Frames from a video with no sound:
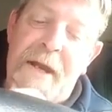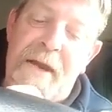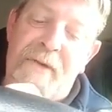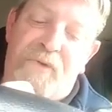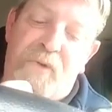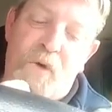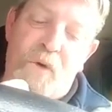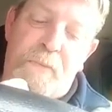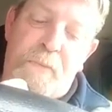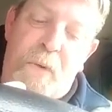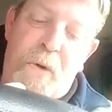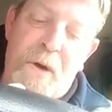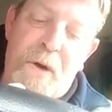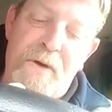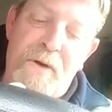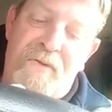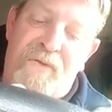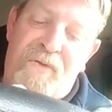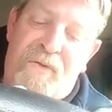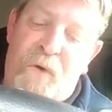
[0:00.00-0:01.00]
to
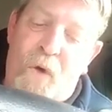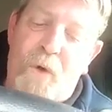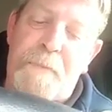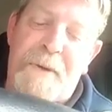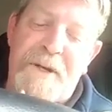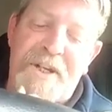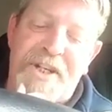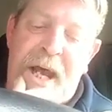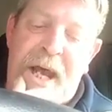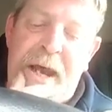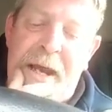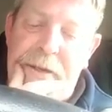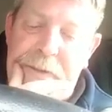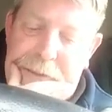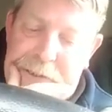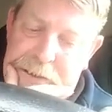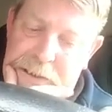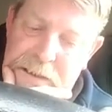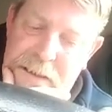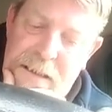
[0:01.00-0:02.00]
4.4%
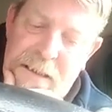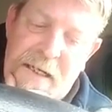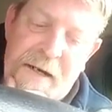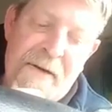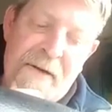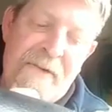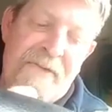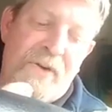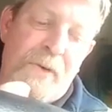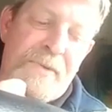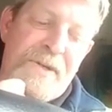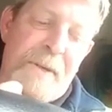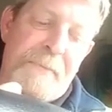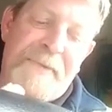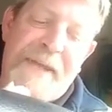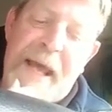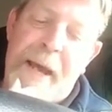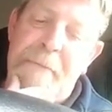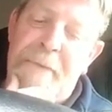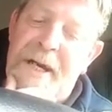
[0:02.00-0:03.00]
from
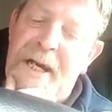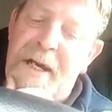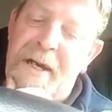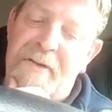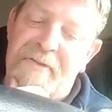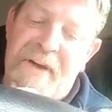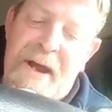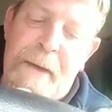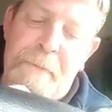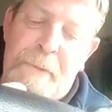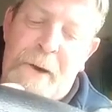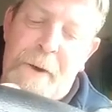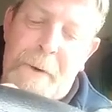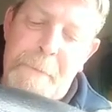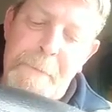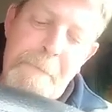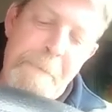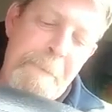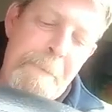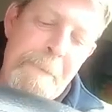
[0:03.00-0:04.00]
September to November.
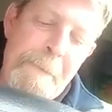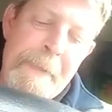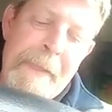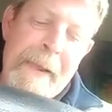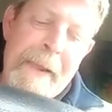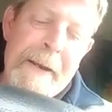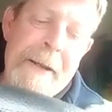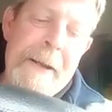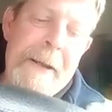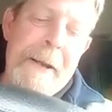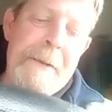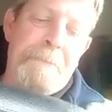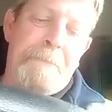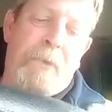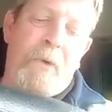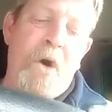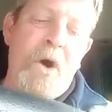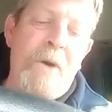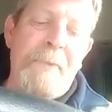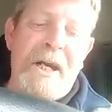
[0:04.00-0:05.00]

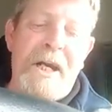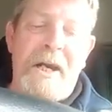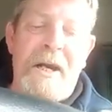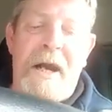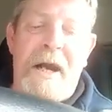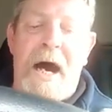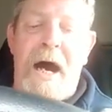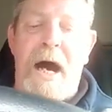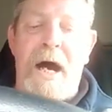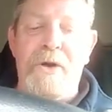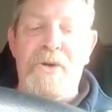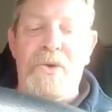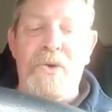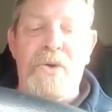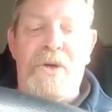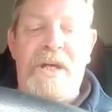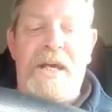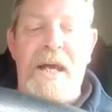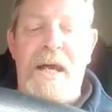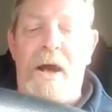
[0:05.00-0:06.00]
Unemployment in our
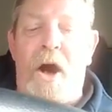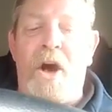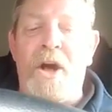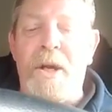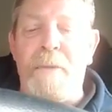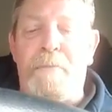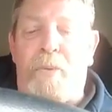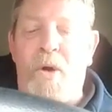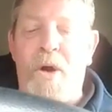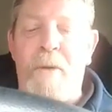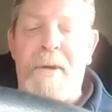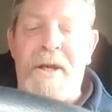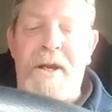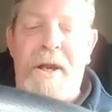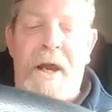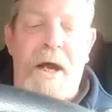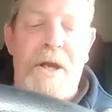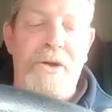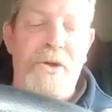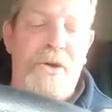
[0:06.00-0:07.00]
UK
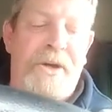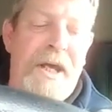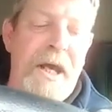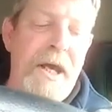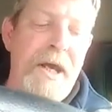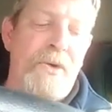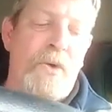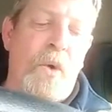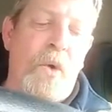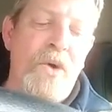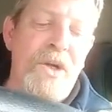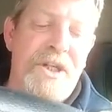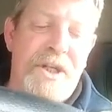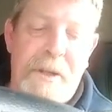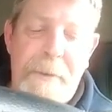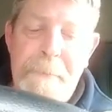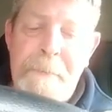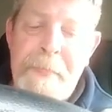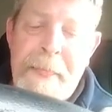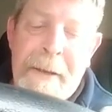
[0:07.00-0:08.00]
rose
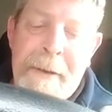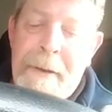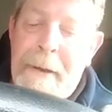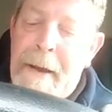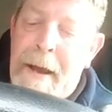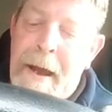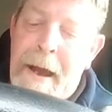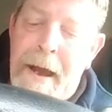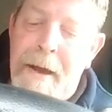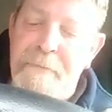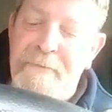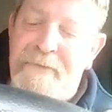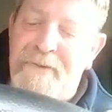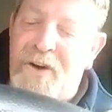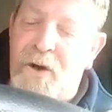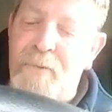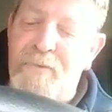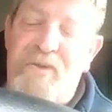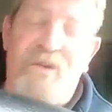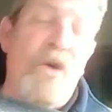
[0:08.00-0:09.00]

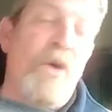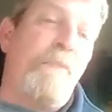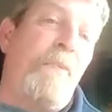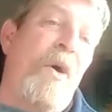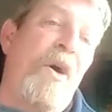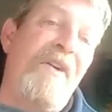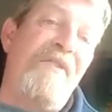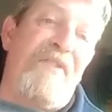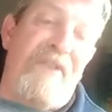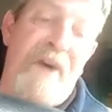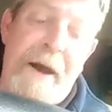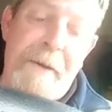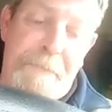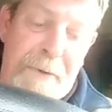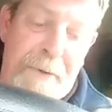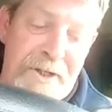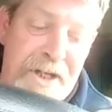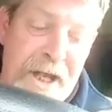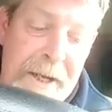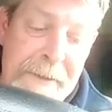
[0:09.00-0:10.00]
from
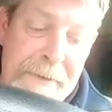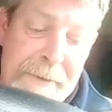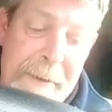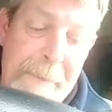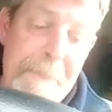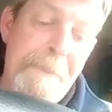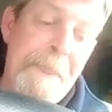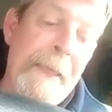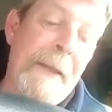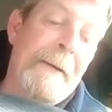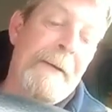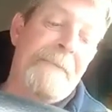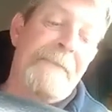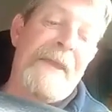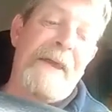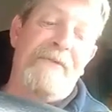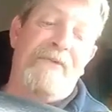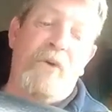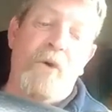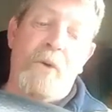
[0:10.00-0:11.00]
4.5%
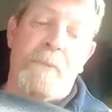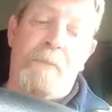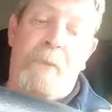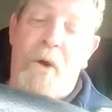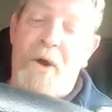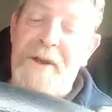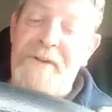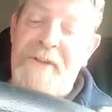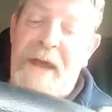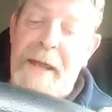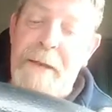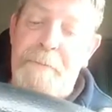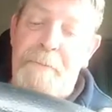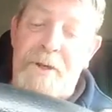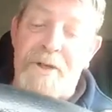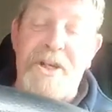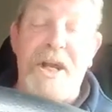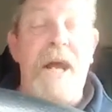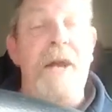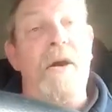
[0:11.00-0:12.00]
to
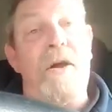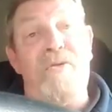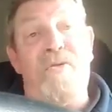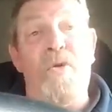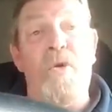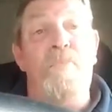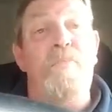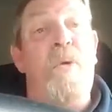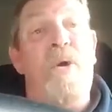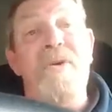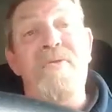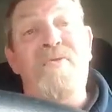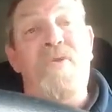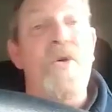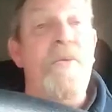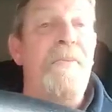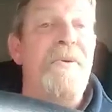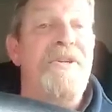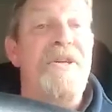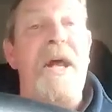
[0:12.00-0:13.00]
4.9%, or
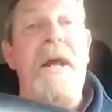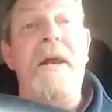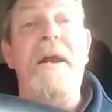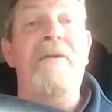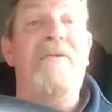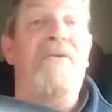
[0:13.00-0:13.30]
4.4% to